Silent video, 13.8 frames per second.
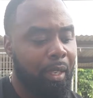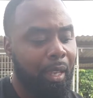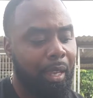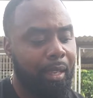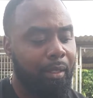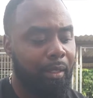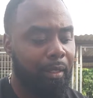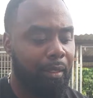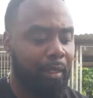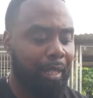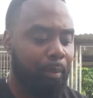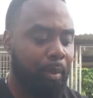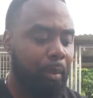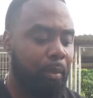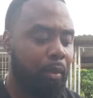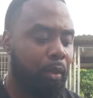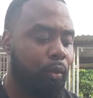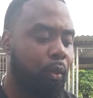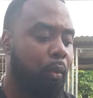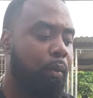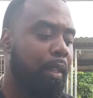And a lot of people
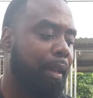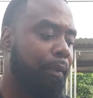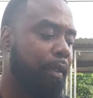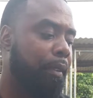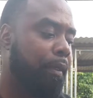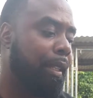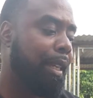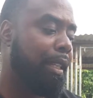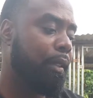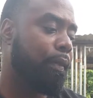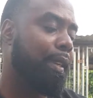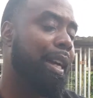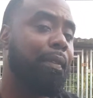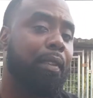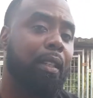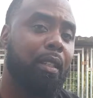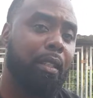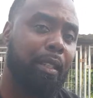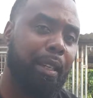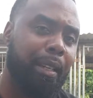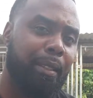don't know, like for the last 5 years,
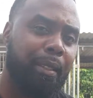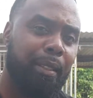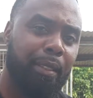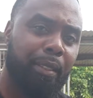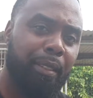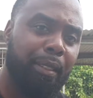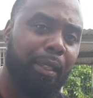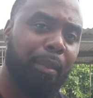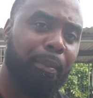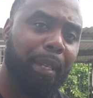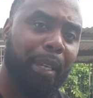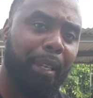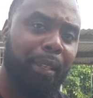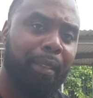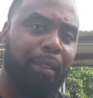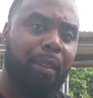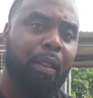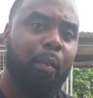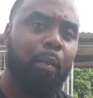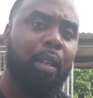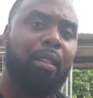I kind of took a step back
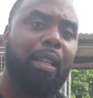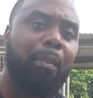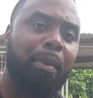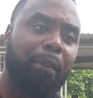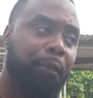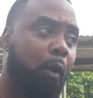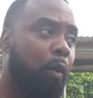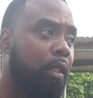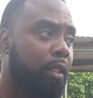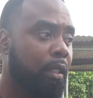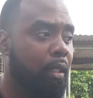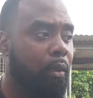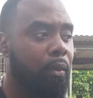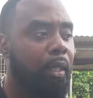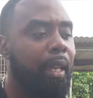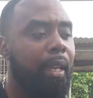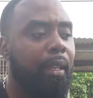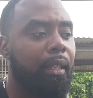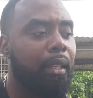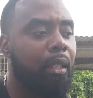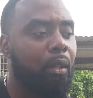because I've been focusing on that.
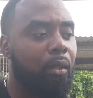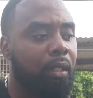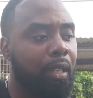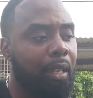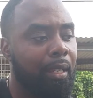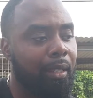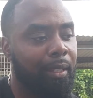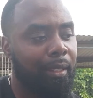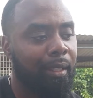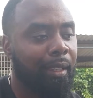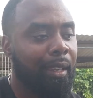You know what I'm saying?